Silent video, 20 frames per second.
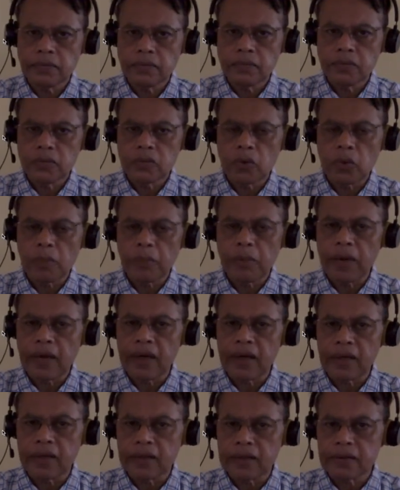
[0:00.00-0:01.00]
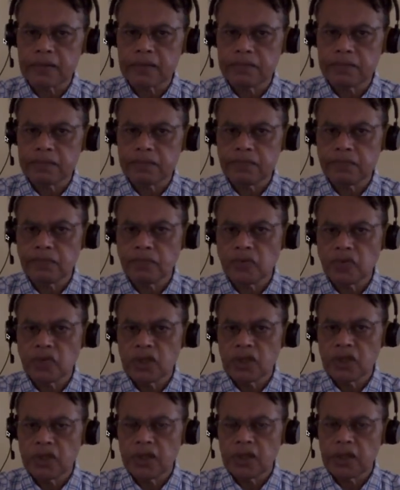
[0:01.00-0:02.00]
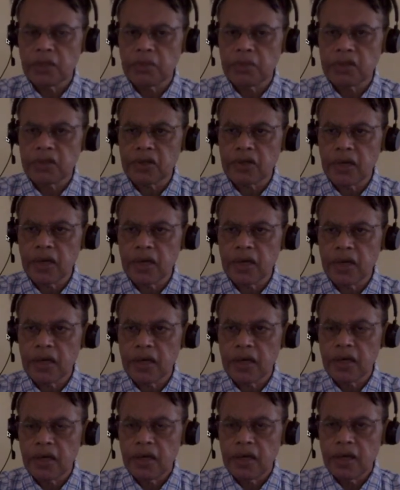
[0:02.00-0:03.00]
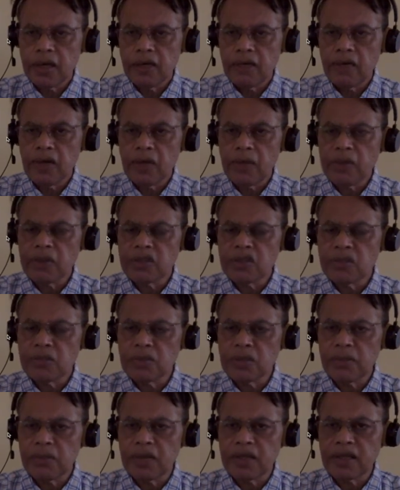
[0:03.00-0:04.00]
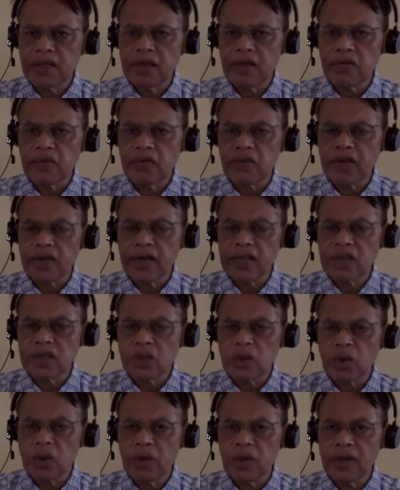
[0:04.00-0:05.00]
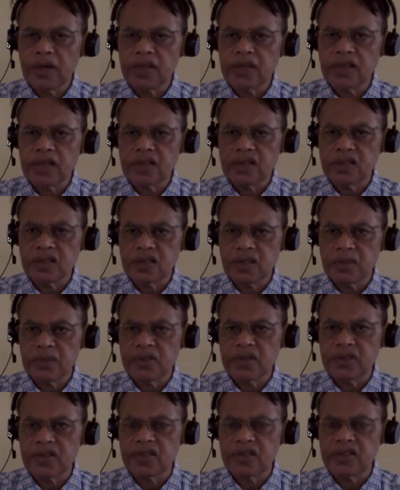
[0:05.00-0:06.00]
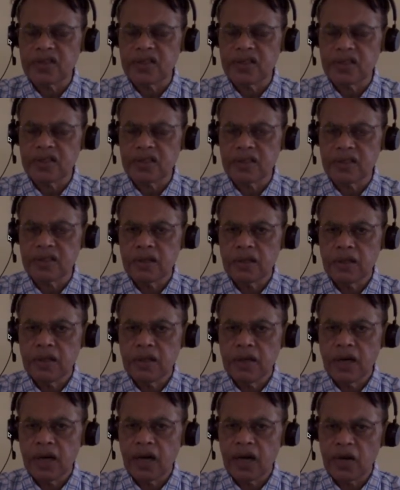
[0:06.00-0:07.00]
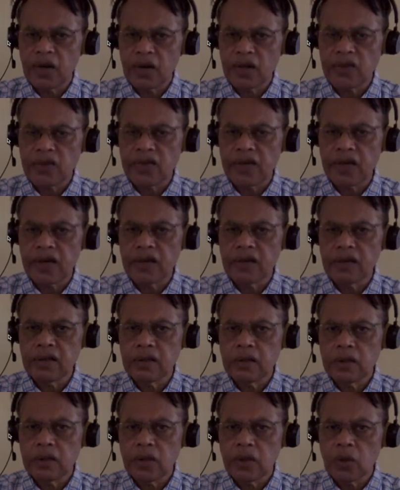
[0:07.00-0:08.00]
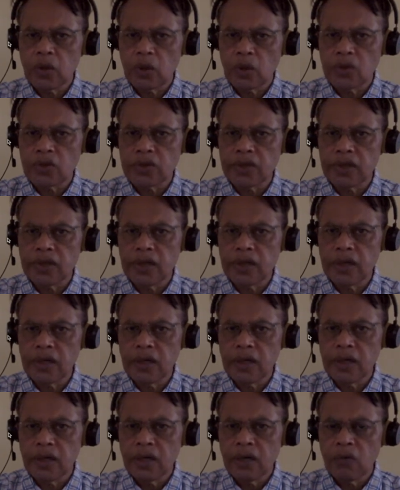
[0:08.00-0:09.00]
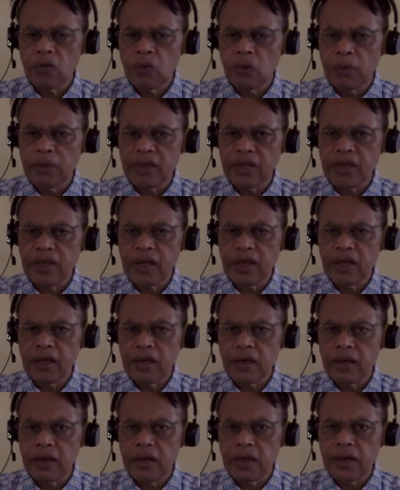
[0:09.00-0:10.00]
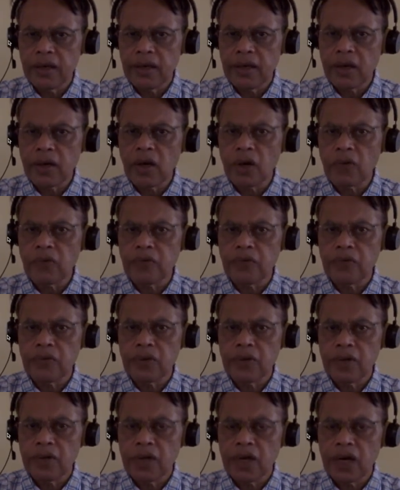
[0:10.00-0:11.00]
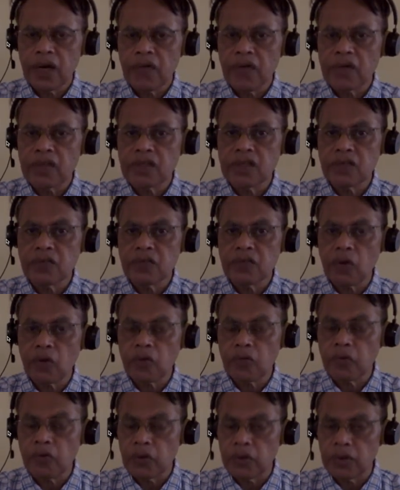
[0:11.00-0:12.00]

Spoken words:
so pallor. Number 3, very much symptomatic as far as gastrointestinal system is concerned: anorexia, nausea, vomiting, hiccough, aversion for food.